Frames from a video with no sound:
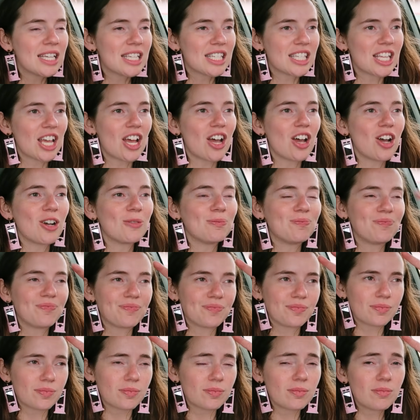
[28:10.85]
So
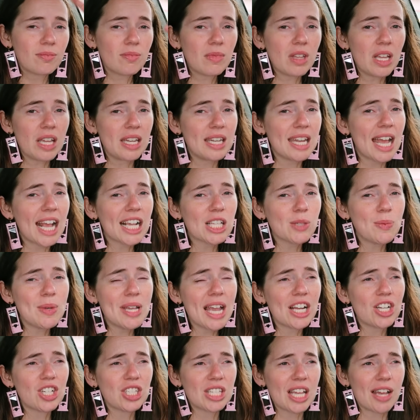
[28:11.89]
next week
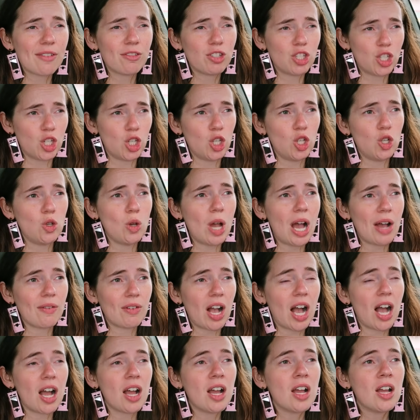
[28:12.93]
I just have 2. I've
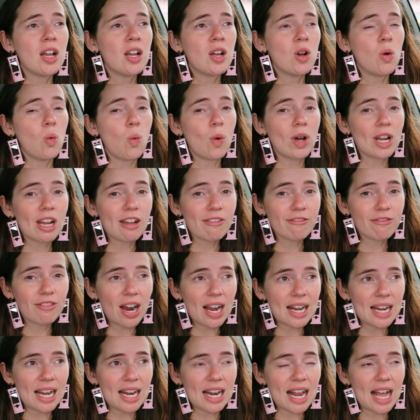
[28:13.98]
got one on
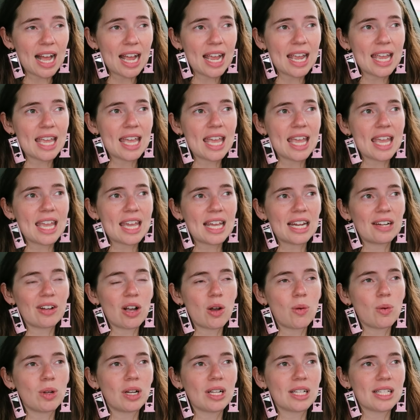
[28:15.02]
Friday night and I've
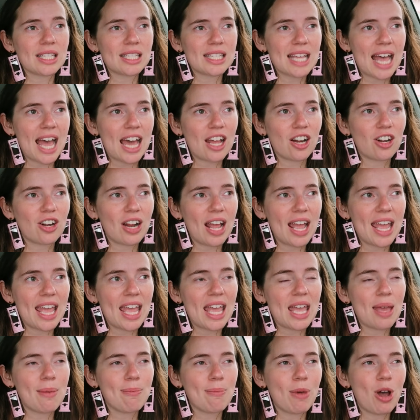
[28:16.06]
got one on
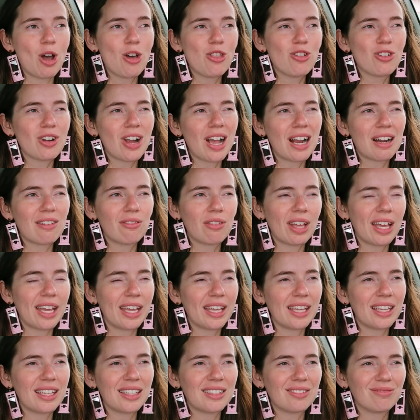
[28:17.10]
Saturday, and both are kind of
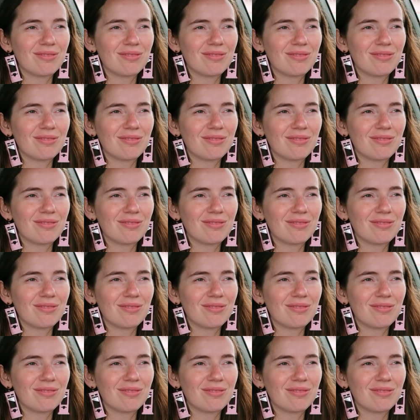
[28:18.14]
like,